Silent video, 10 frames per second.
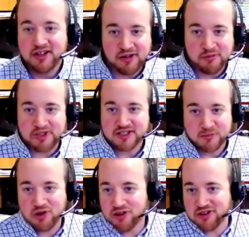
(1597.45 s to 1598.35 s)
You're mixing
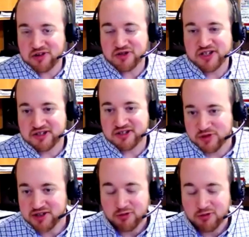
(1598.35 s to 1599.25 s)
both of those
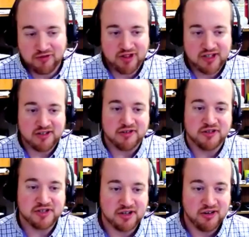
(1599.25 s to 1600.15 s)
systems into one vehicle.
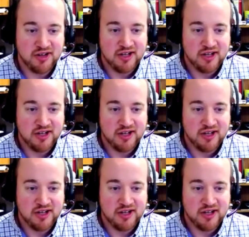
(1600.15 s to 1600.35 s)
So